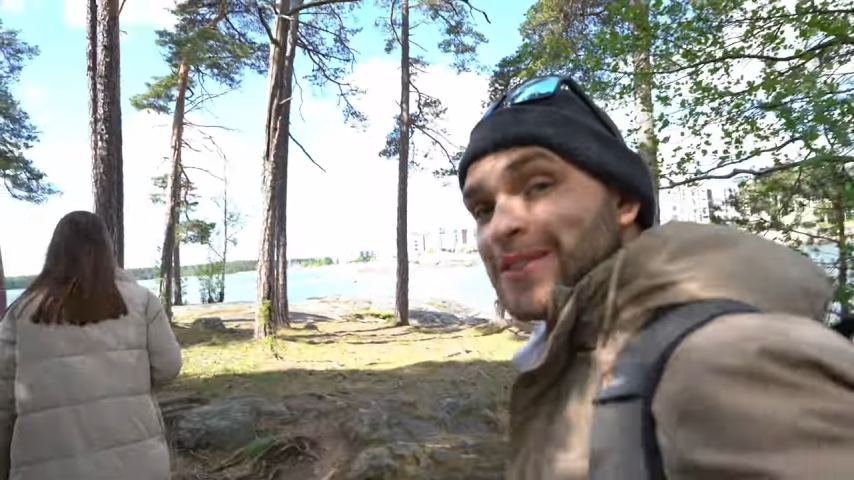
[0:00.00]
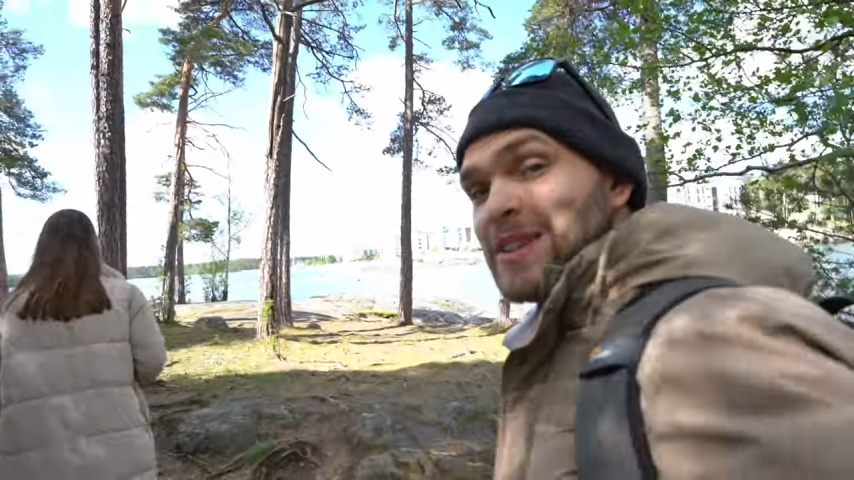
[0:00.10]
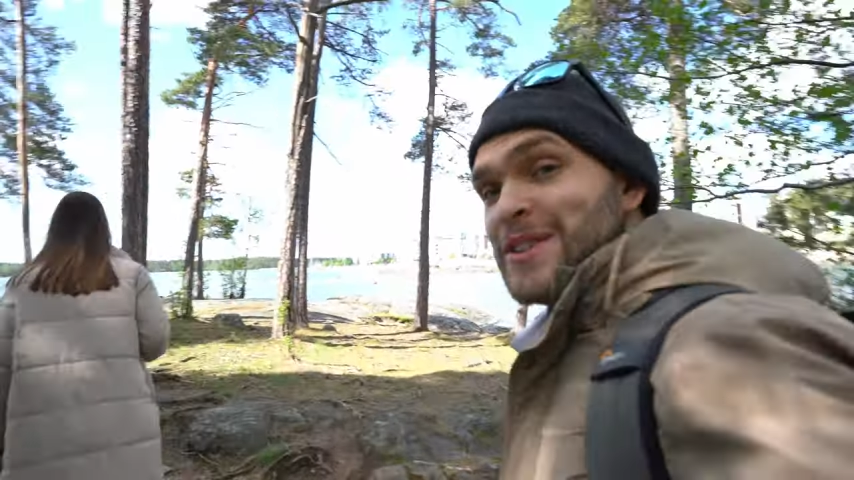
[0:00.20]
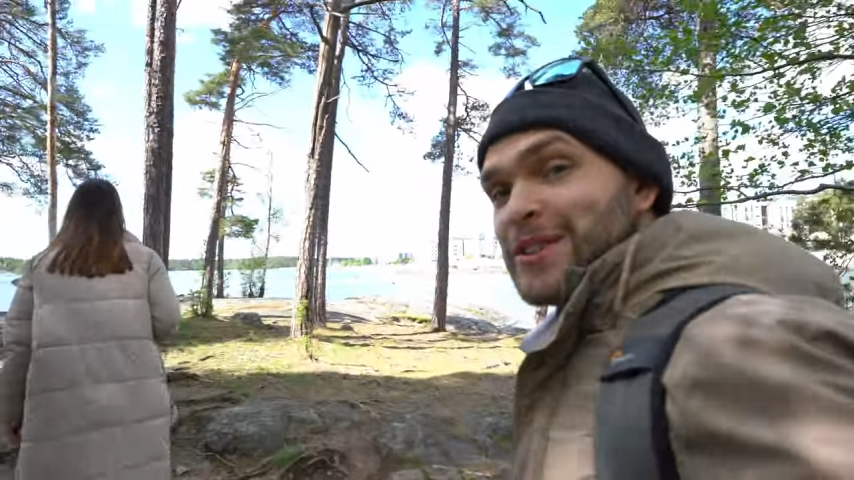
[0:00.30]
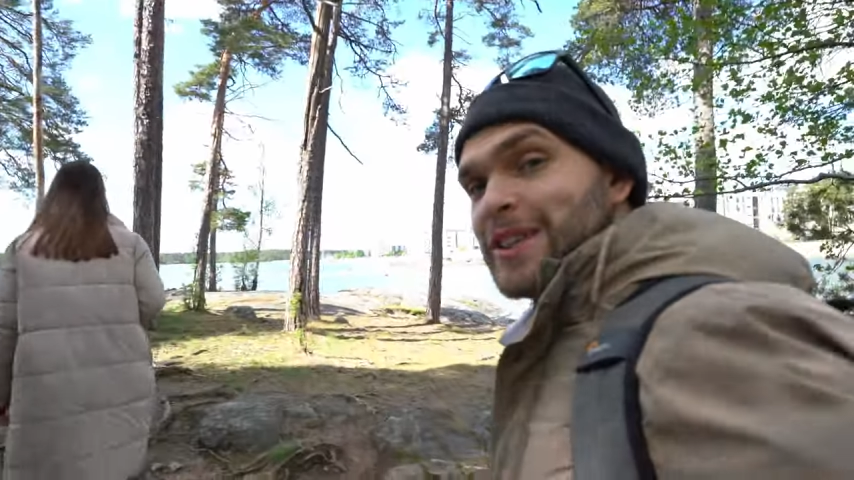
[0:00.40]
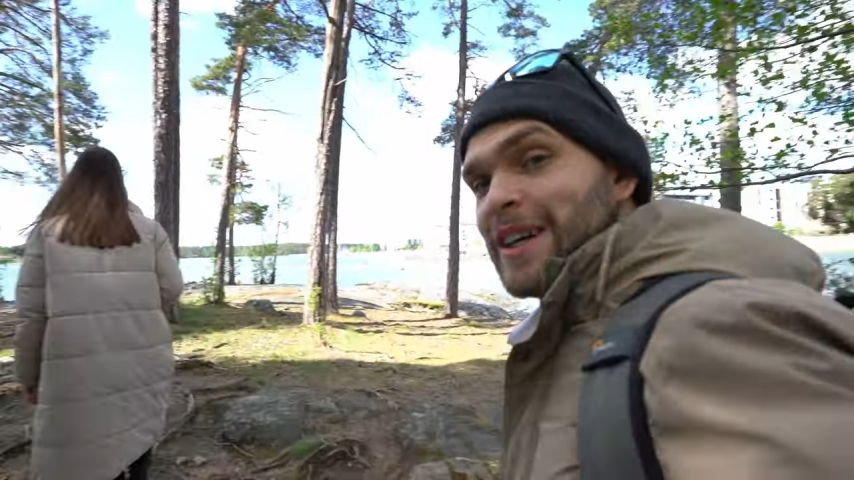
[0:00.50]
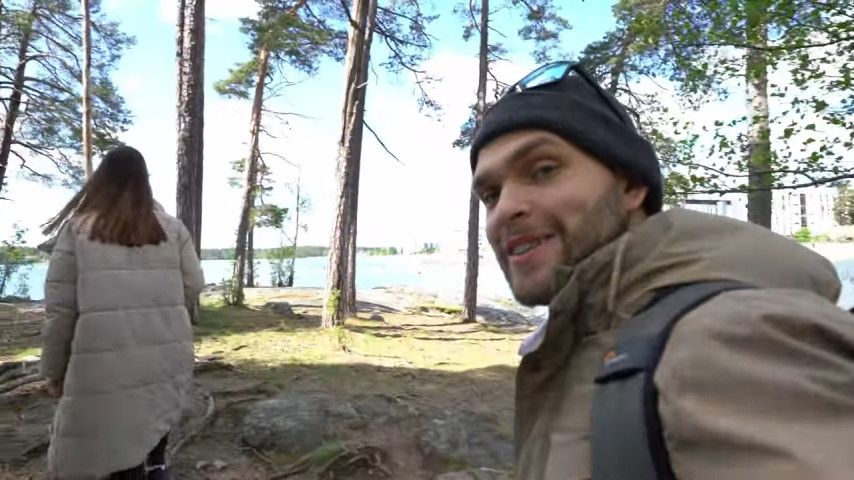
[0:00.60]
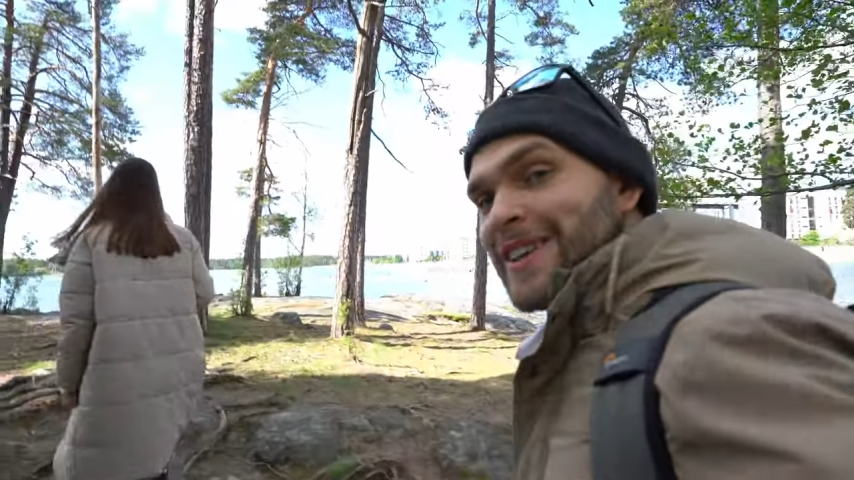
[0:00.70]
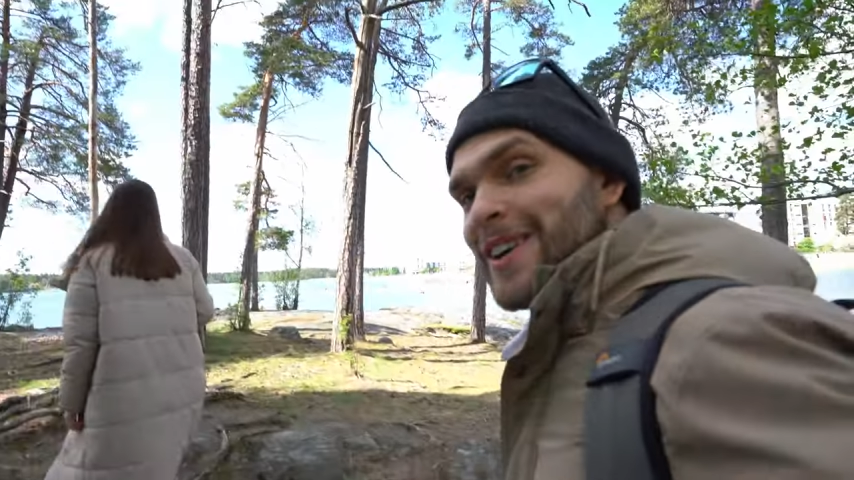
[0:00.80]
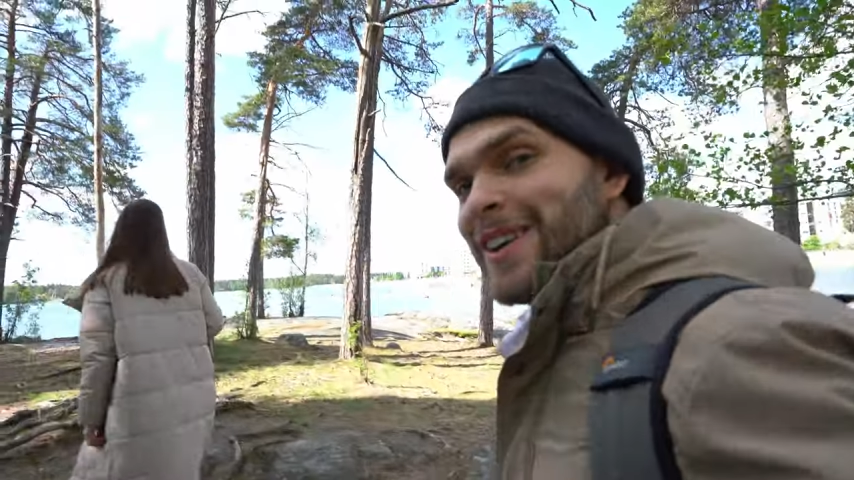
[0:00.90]
to enjoy
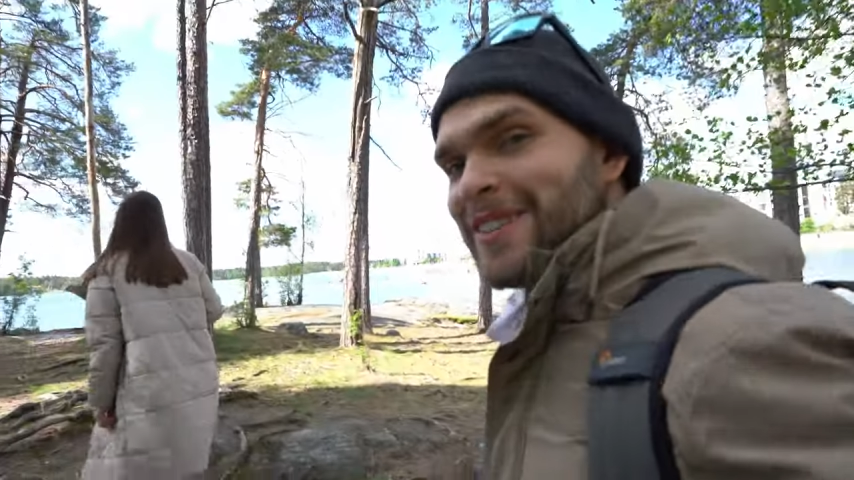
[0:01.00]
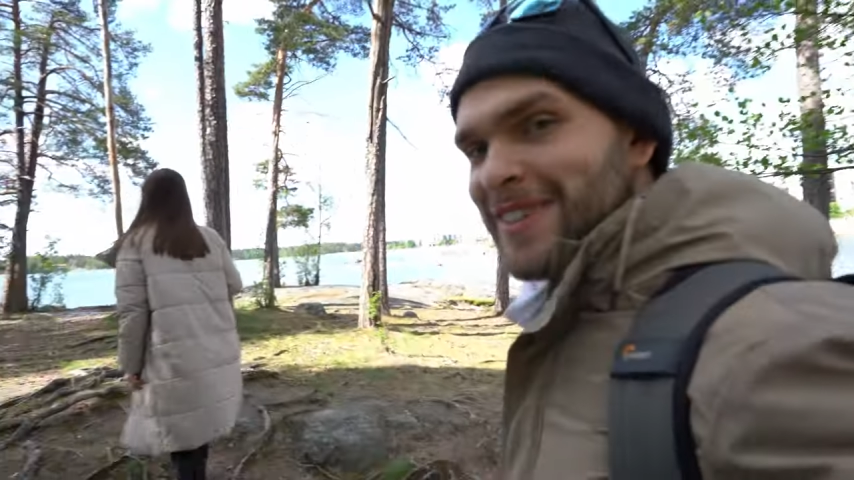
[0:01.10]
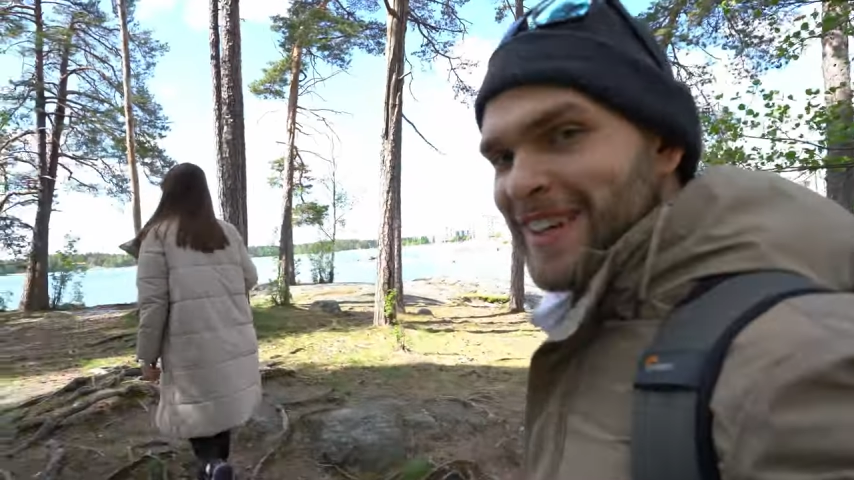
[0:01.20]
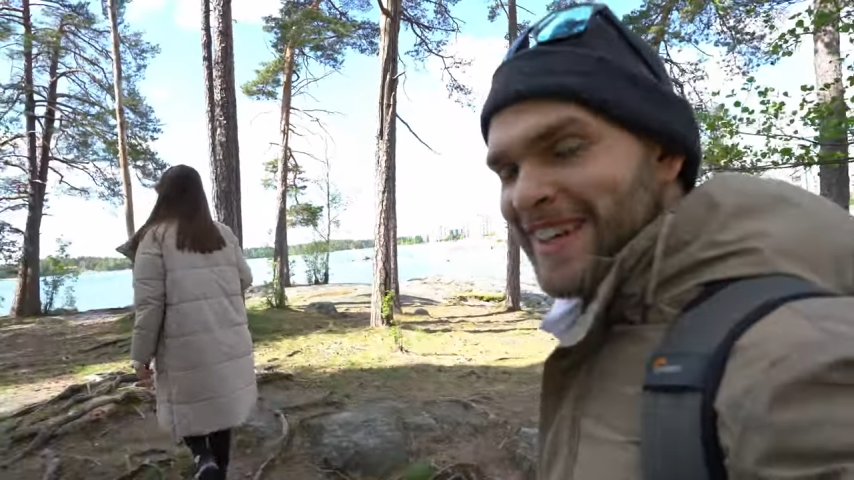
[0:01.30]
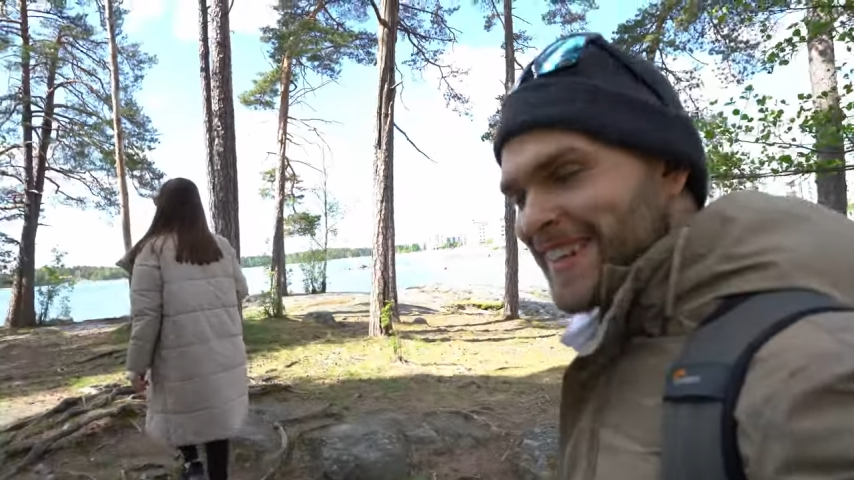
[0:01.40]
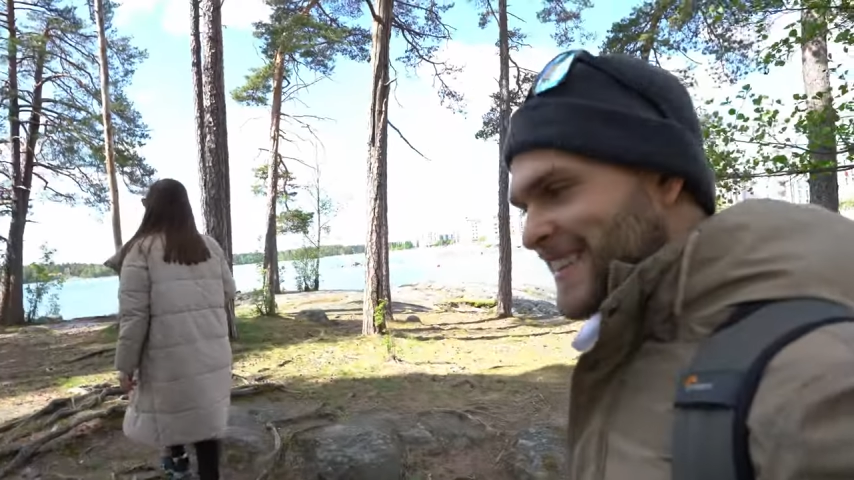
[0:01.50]
our coffee.